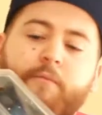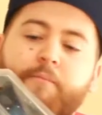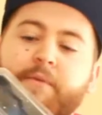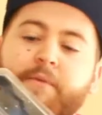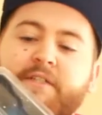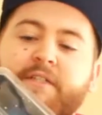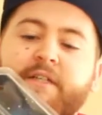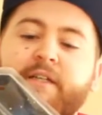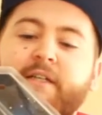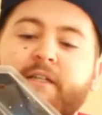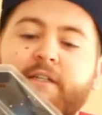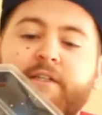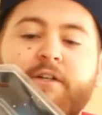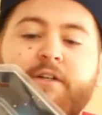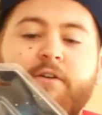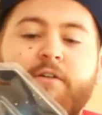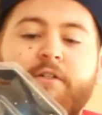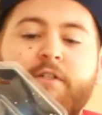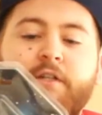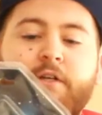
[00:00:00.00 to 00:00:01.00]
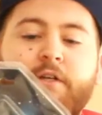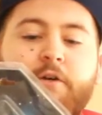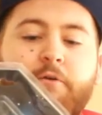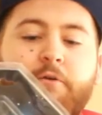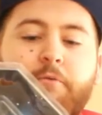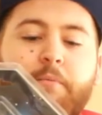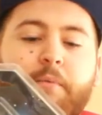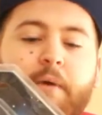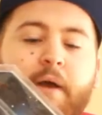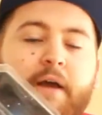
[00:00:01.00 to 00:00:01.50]
My silly Doctor
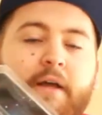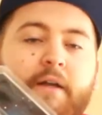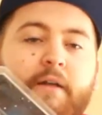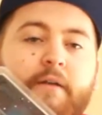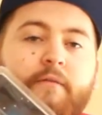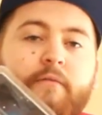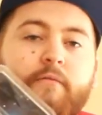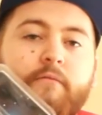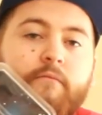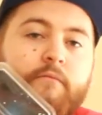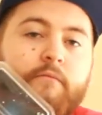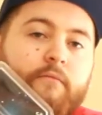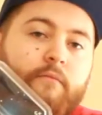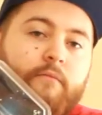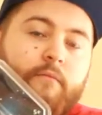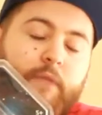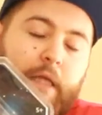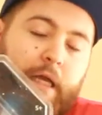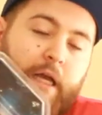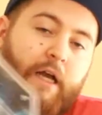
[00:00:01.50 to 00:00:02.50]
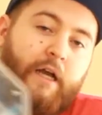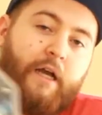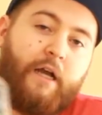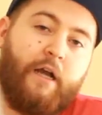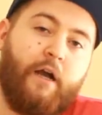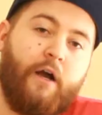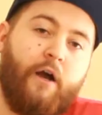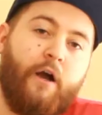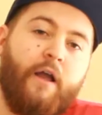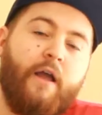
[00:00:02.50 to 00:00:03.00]
Who pen.
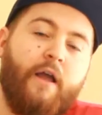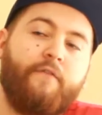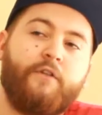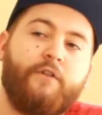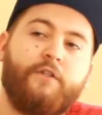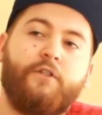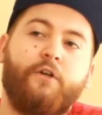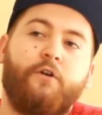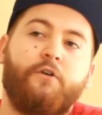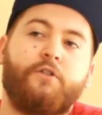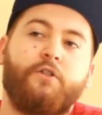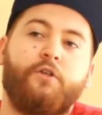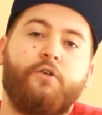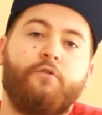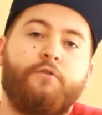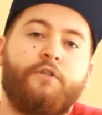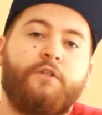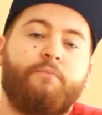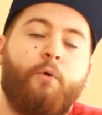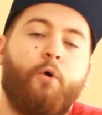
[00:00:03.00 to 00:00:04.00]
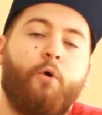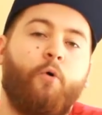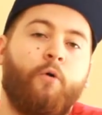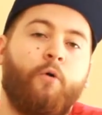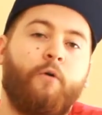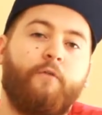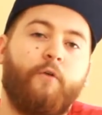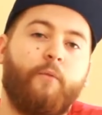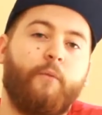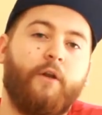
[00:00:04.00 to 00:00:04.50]
I have a Doctor Who
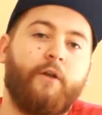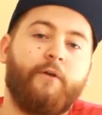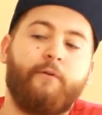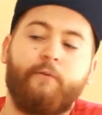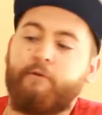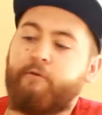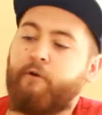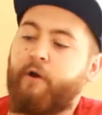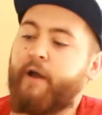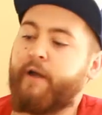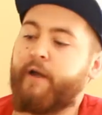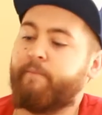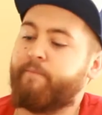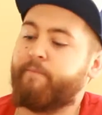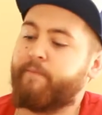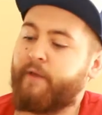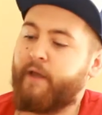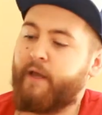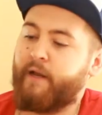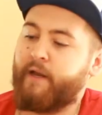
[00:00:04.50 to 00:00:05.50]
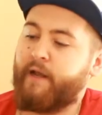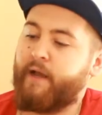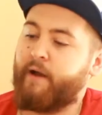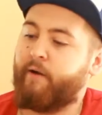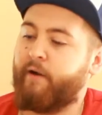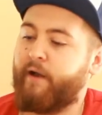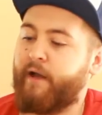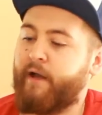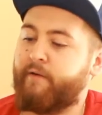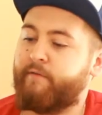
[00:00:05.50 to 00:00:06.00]
spork from a Loot Crate, and
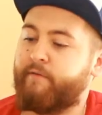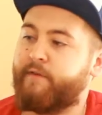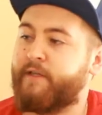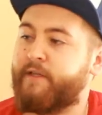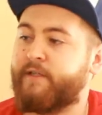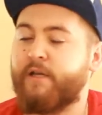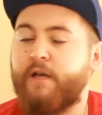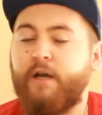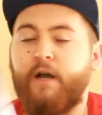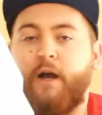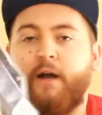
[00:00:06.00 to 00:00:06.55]
now I have this.